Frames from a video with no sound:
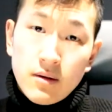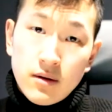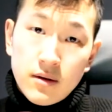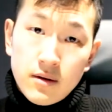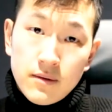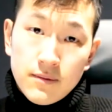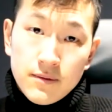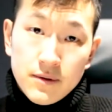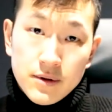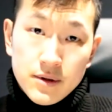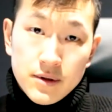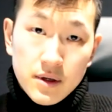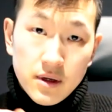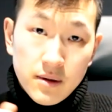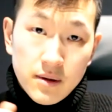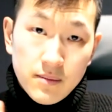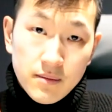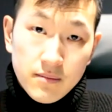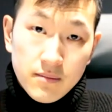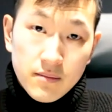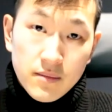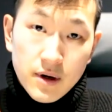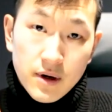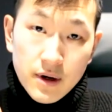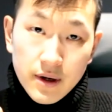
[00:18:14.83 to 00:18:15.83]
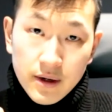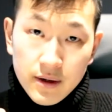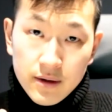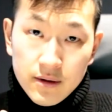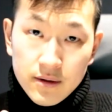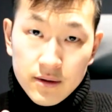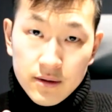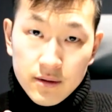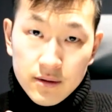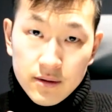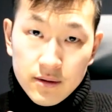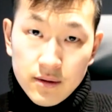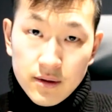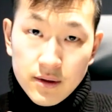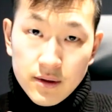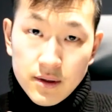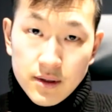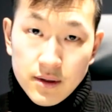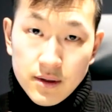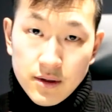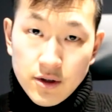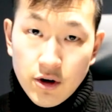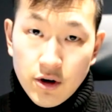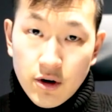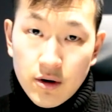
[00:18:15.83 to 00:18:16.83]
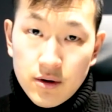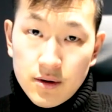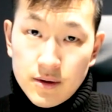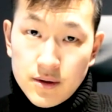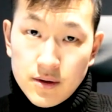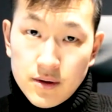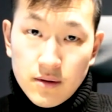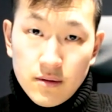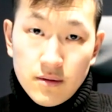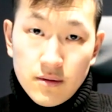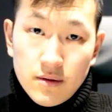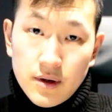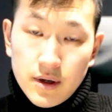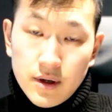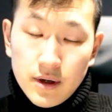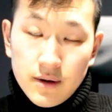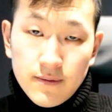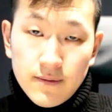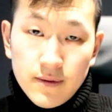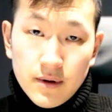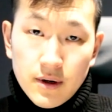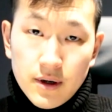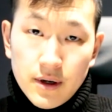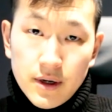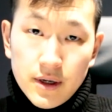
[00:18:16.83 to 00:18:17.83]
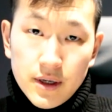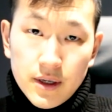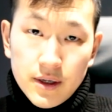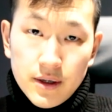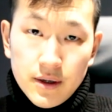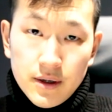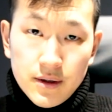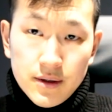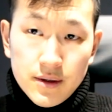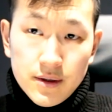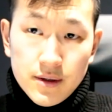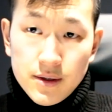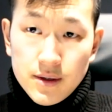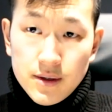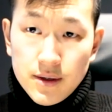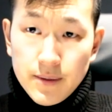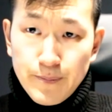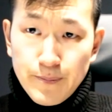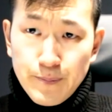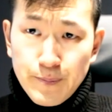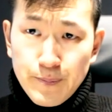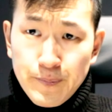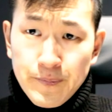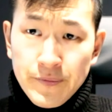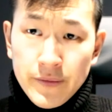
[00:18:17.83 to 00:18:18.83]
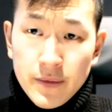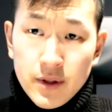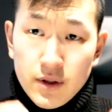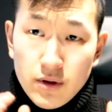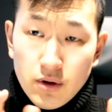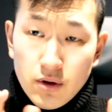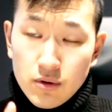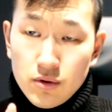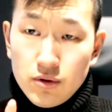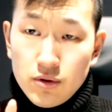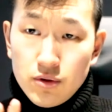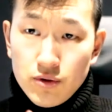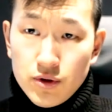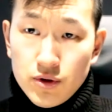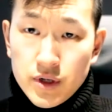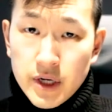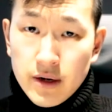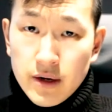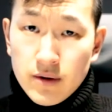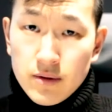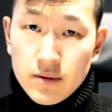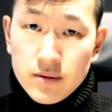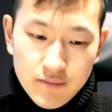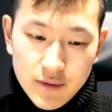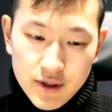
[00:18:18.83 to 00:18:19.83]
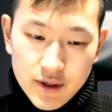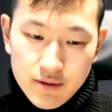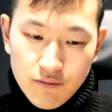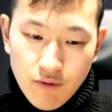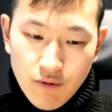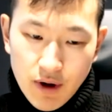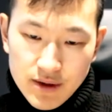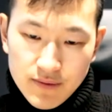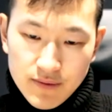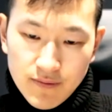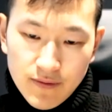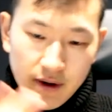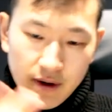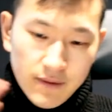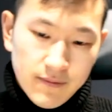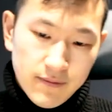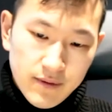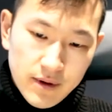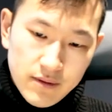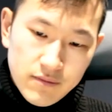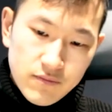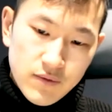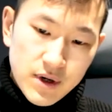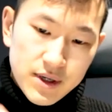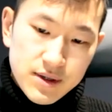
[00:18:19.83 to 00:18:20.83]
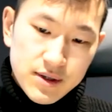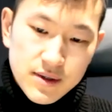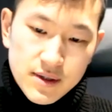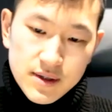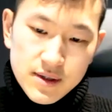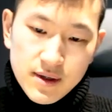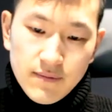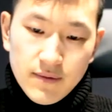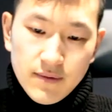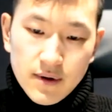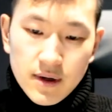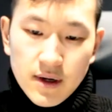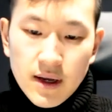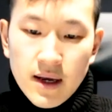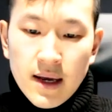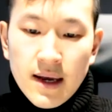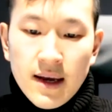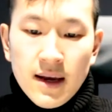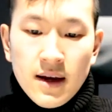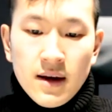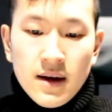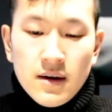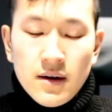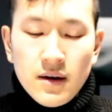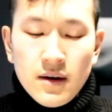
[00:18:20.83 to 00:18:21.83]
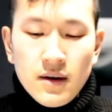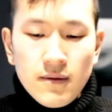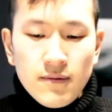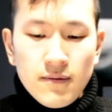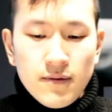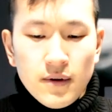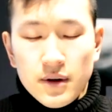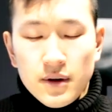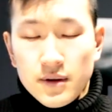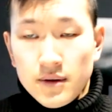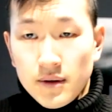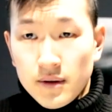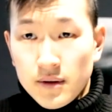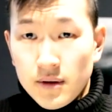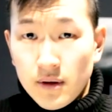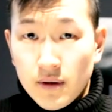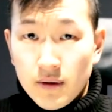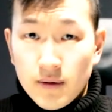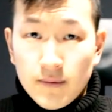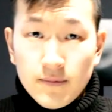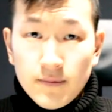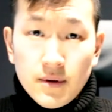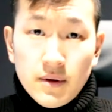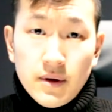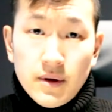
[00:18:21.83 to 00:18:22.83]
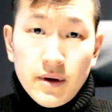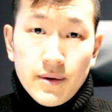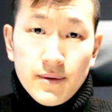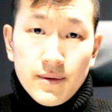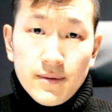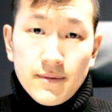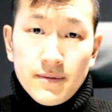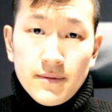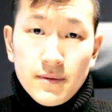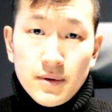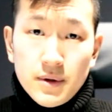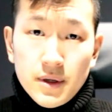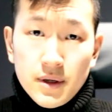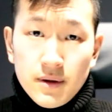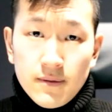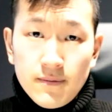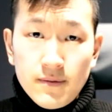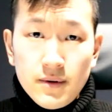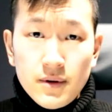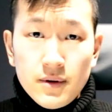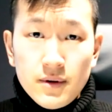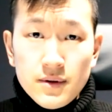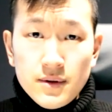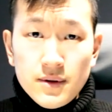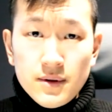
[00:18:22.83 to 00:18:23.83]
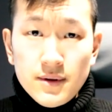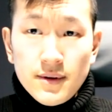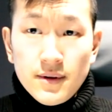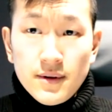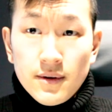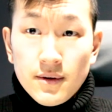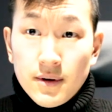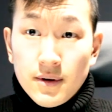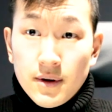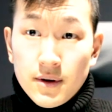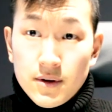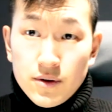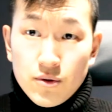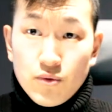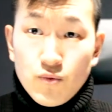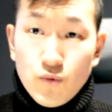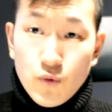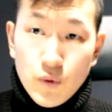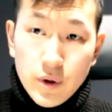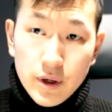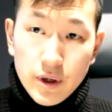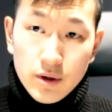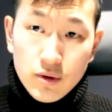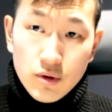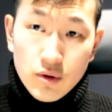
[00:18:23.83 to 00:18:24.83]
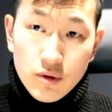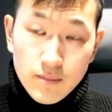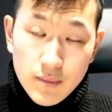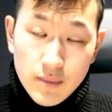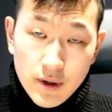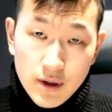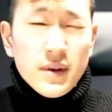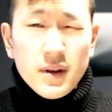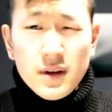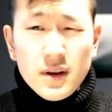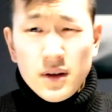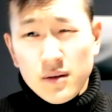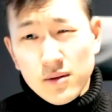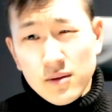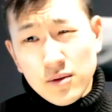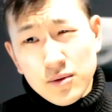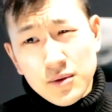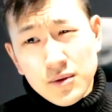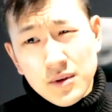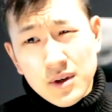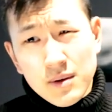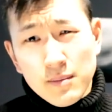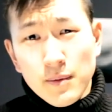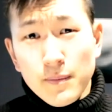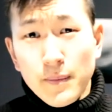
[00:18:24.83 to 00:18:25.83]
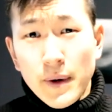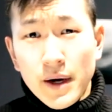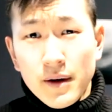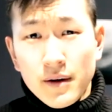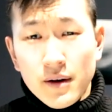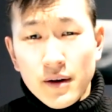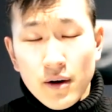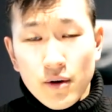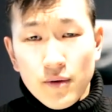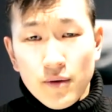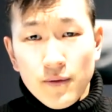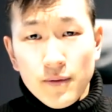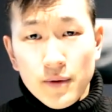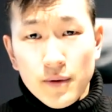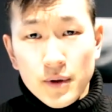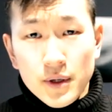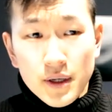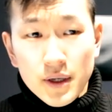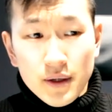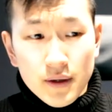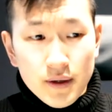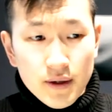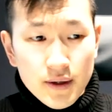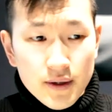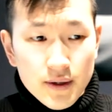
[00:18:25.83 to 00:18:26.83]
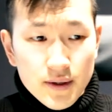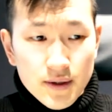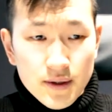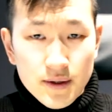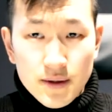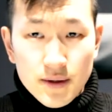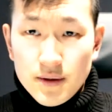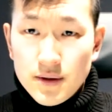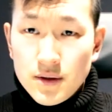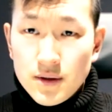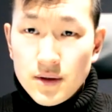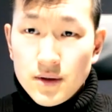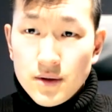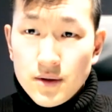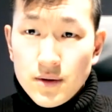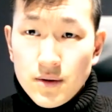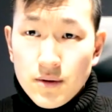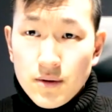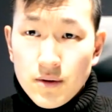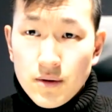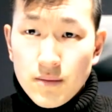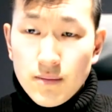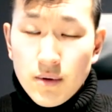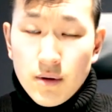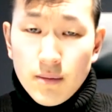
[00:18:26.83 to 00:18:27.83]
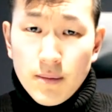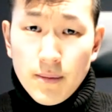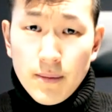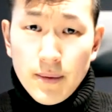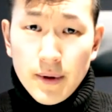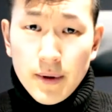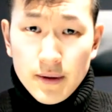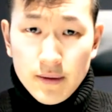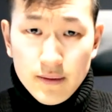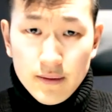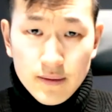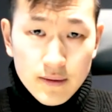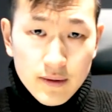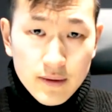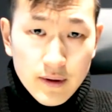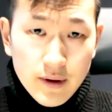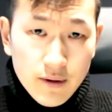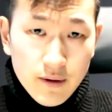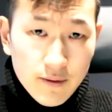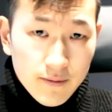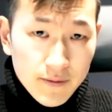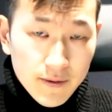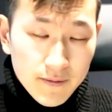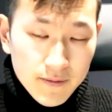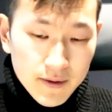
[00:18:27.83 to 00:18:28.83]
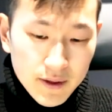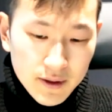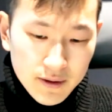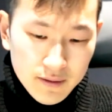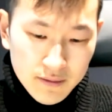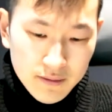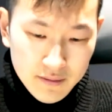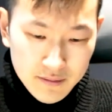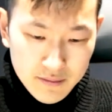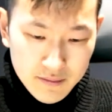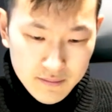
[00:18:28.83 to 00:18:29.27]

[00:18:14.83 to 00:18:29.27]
Of course, keep in mind, this chart is not like for like. It's um, not dual channel. It's Ryzen five and Ryzen seven. If anything, think of the L fourteen figures here as what it could be. Also keep in mind, L fourteen is slower probably than the L fifteen,